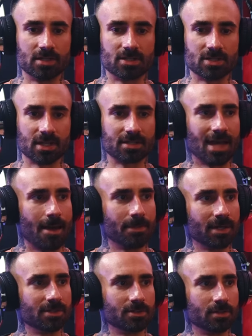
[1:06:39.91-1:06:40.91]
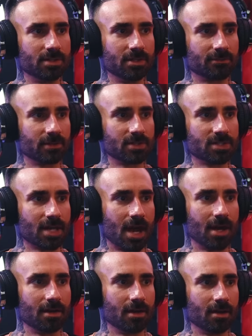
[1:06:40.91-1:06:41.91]
It's just like tapping into a different
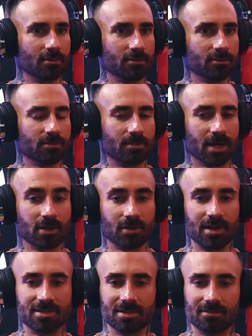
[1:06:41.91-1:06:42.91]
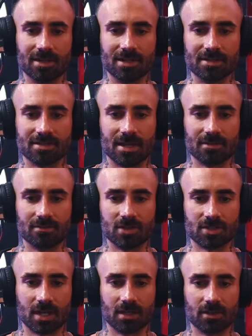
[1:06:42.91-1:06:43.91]
side of my creativity instead of
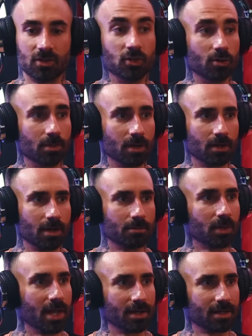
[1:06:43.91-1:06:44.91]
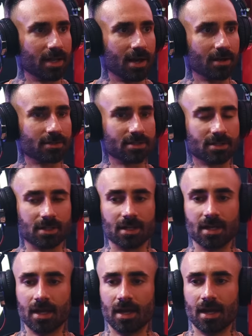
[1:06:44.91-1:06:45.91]
just like humor and playing a character.
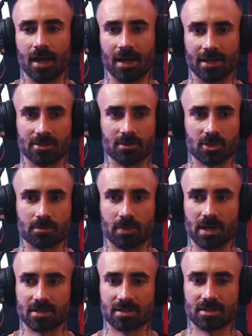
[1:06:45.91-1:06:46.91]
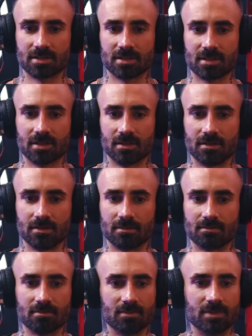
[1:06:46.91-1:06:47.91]
And I get to express
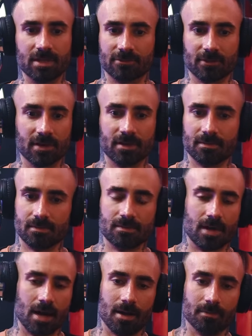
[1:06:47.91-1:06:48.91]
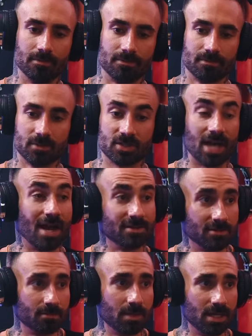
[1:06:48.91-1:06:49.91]
different
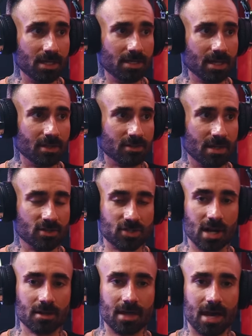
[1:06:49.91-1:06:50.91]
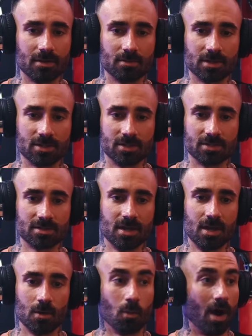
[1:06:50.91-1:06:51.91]
sides of me and share that, which is
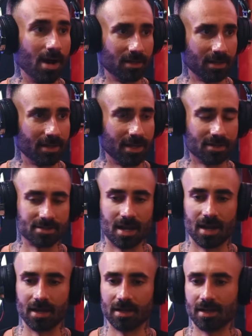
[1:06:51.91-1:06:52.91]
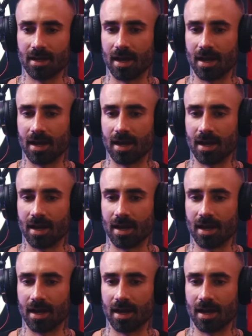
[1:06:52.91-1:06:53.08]
why I like entertaining.